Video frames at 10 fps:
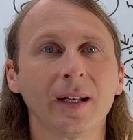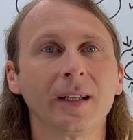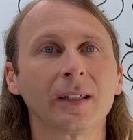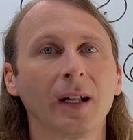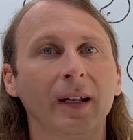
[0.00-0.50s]

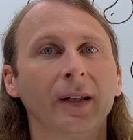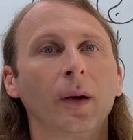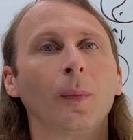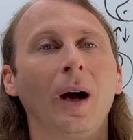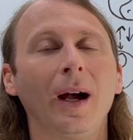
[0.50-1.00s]
is letting their
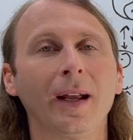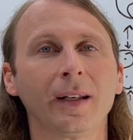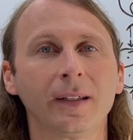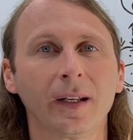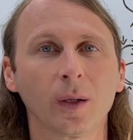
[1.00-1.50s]

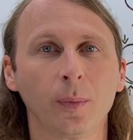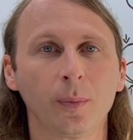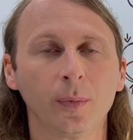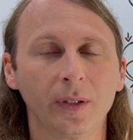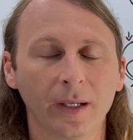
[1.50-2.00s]
mind
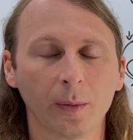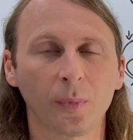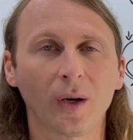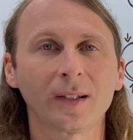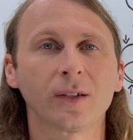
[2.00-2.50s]

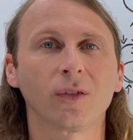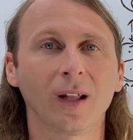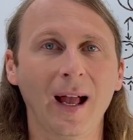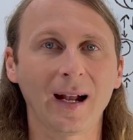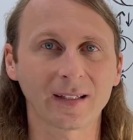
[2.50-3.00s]
decompress and
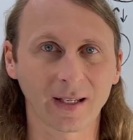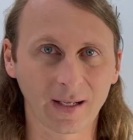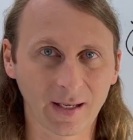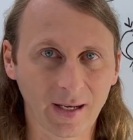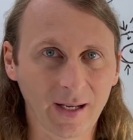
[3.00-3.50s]
relax
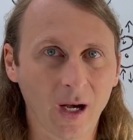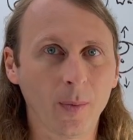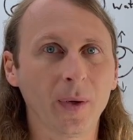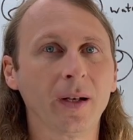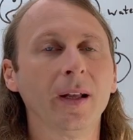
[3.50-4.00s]
and getting
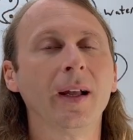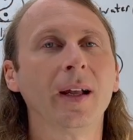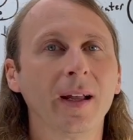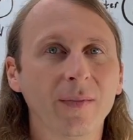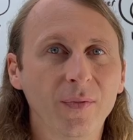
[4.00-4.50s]
up and
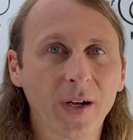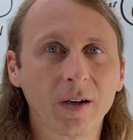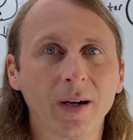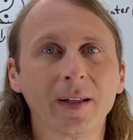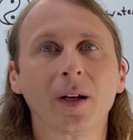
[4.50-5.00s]

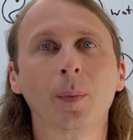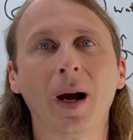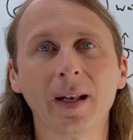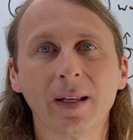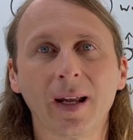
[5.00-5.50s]
invigorating their
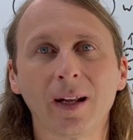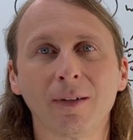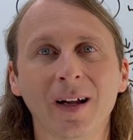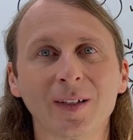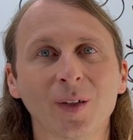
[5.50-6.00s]
body again,
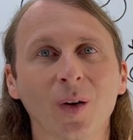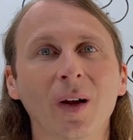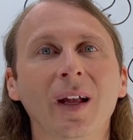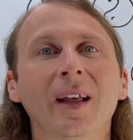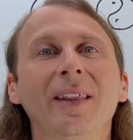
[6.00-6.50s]
right? So
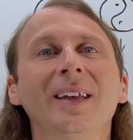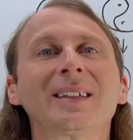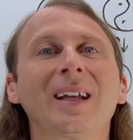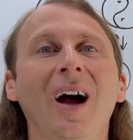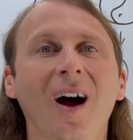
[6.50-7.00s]
this
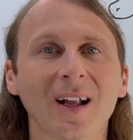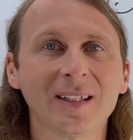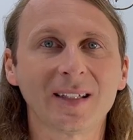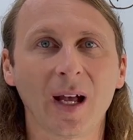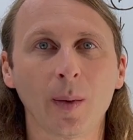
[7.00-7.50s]

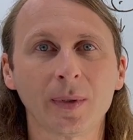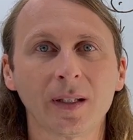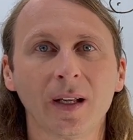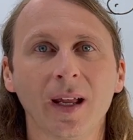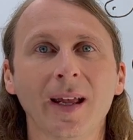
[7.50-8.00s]
concept
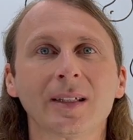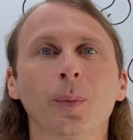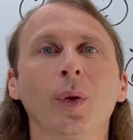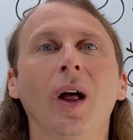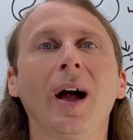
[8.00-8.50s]
is
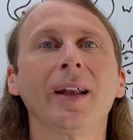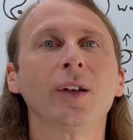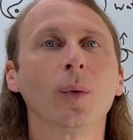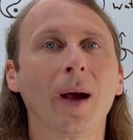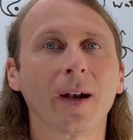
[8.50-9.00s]
applied
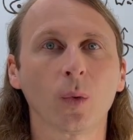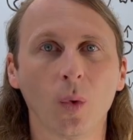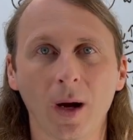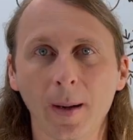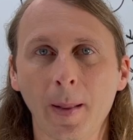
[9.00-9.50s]
no matter
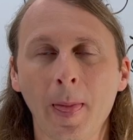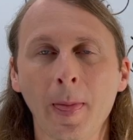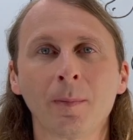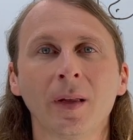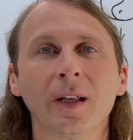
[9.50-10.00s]
what.
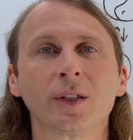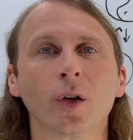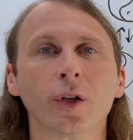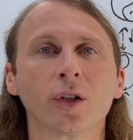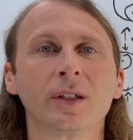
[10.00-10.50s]
And so
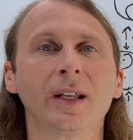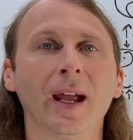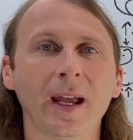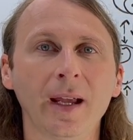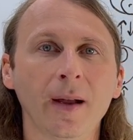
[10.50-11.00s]
your
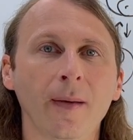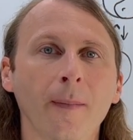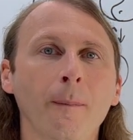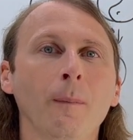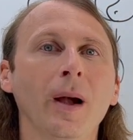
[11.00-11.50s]
day
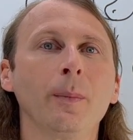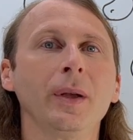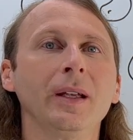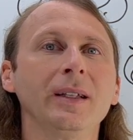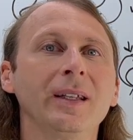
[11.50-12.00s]
might
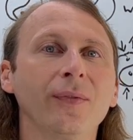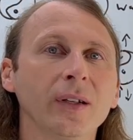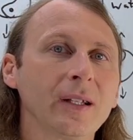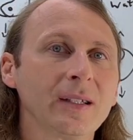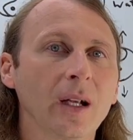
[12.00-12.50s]
be different
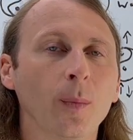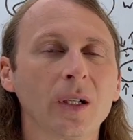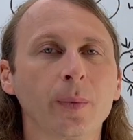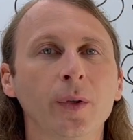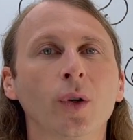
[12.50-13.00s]
than
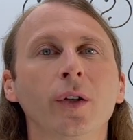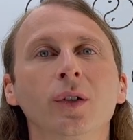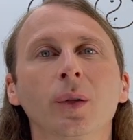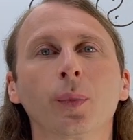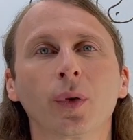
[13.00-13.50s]
someone's, but you can use
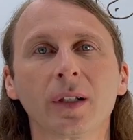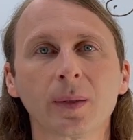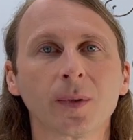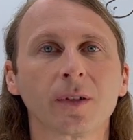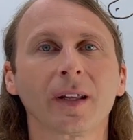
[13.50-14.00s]
the
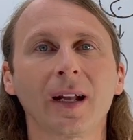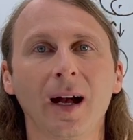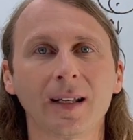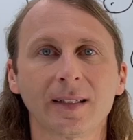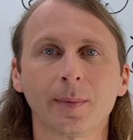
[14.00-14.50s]
principles or the
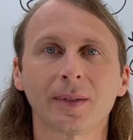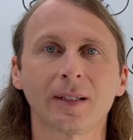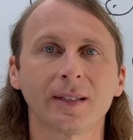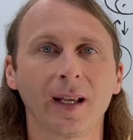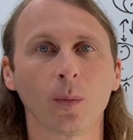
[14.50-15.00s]
concepts the
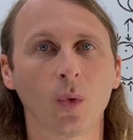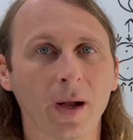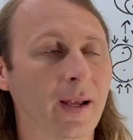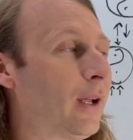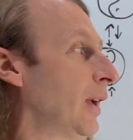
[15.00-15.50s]
same
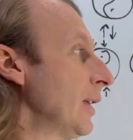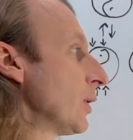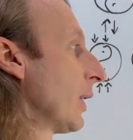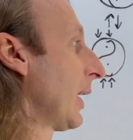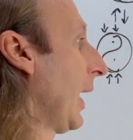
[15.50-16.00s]
way. So
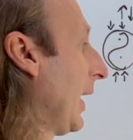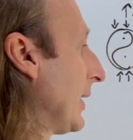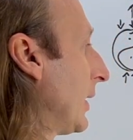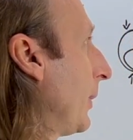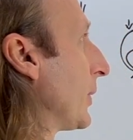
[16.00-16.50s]
the
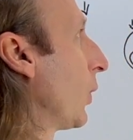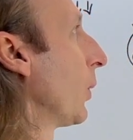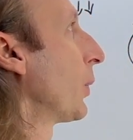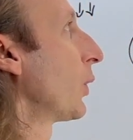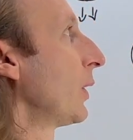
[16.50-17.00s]
concepts or
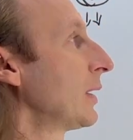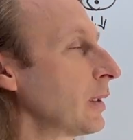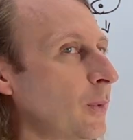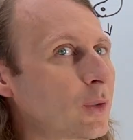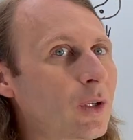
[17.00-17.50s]

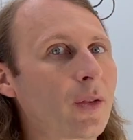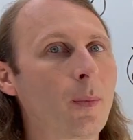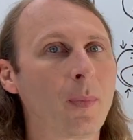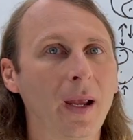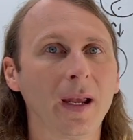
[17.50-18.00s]
principles are the
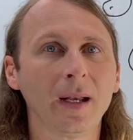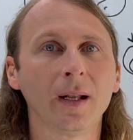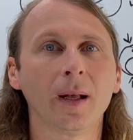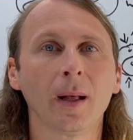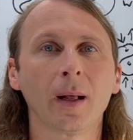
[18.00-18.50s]
main
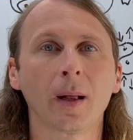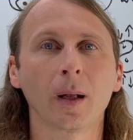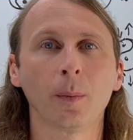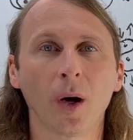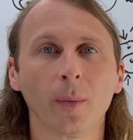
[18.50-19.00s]

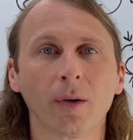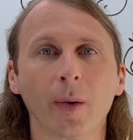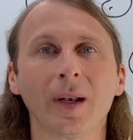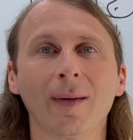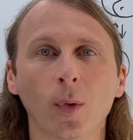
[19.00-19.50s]
compartment, right?
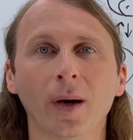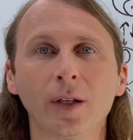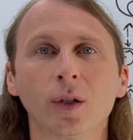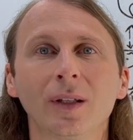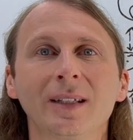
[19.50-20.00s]
We never want to
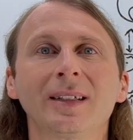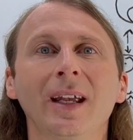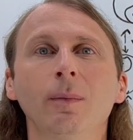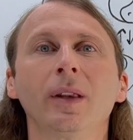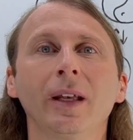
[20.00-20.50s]
do the
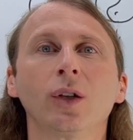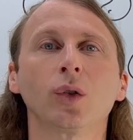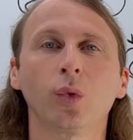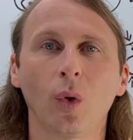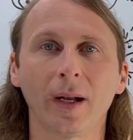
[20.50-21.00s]
same thing
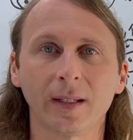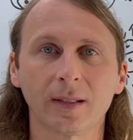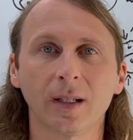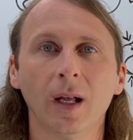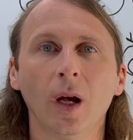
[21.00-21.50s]

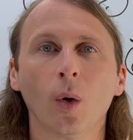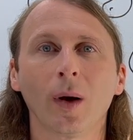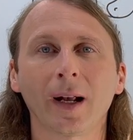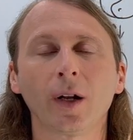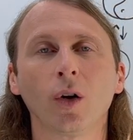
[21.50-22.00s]
twice. We're
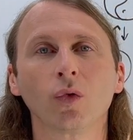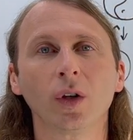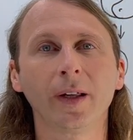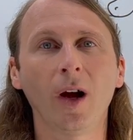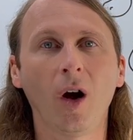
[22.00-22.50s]
not going to go
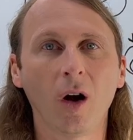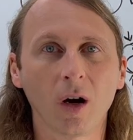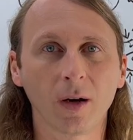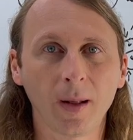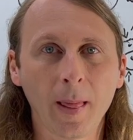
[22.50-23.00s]
really
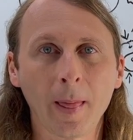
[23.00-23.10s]
hard